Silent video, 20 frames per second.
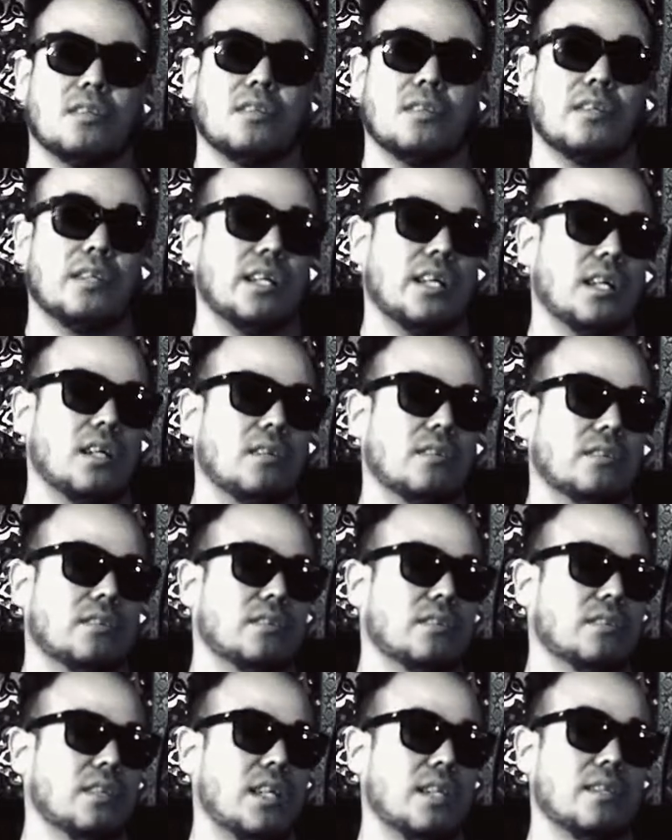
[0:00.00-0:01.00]
Now,
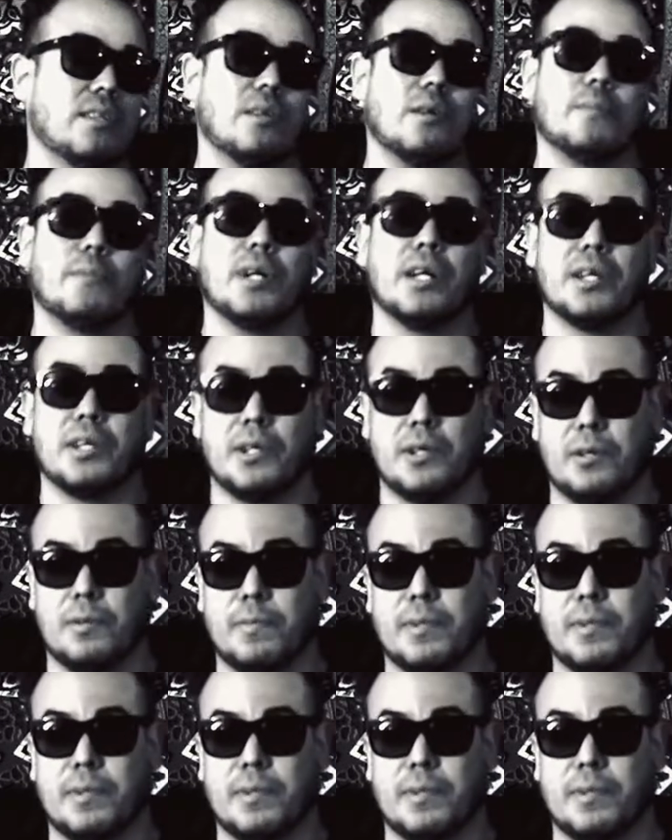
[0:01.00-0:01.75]
I don't know about you,